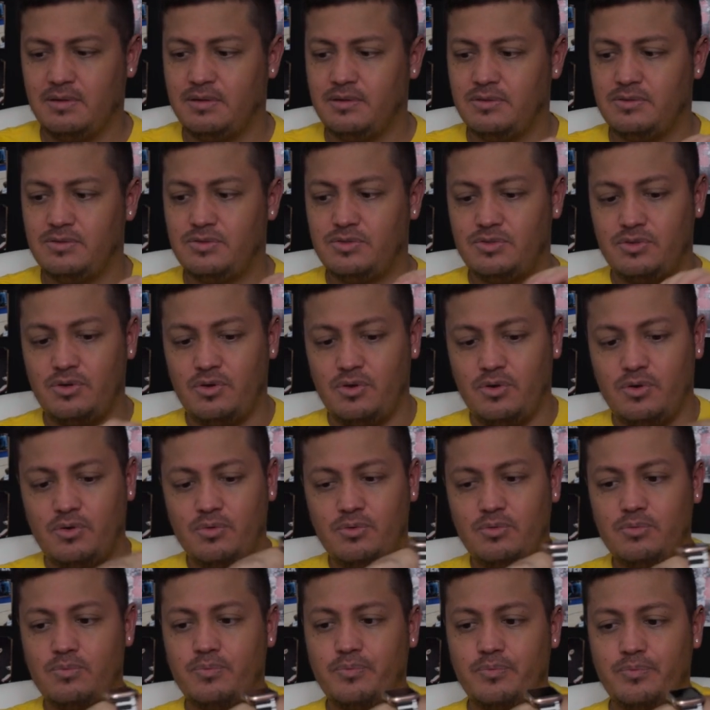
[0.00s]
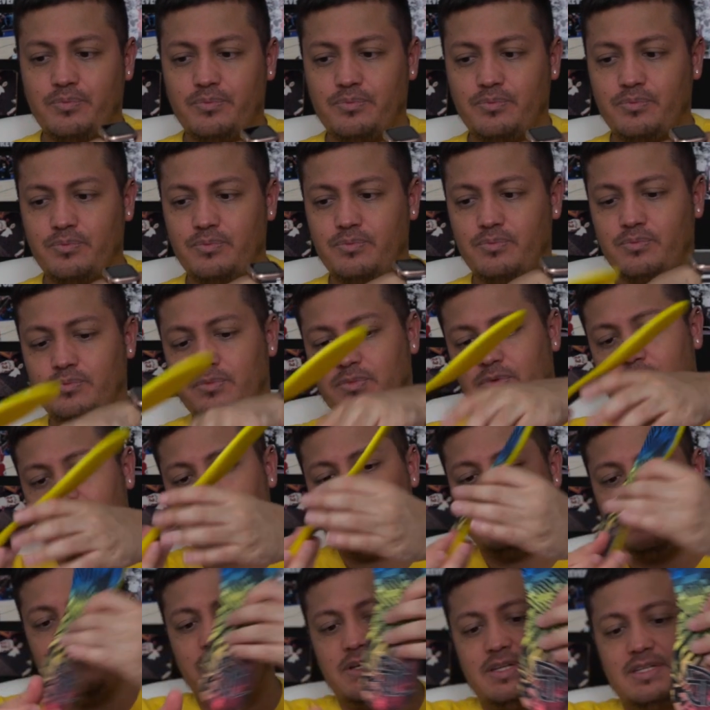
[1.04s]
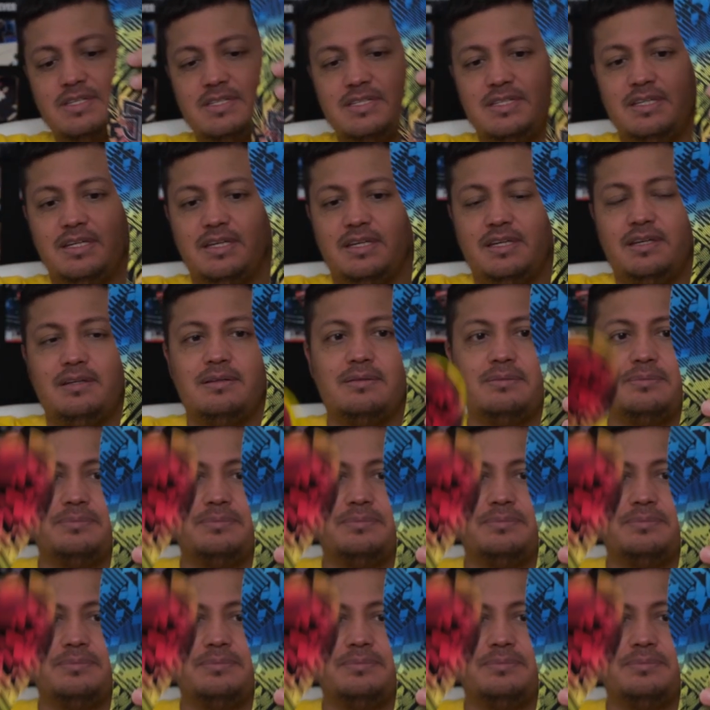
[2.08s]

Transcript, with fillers: So, as you can see,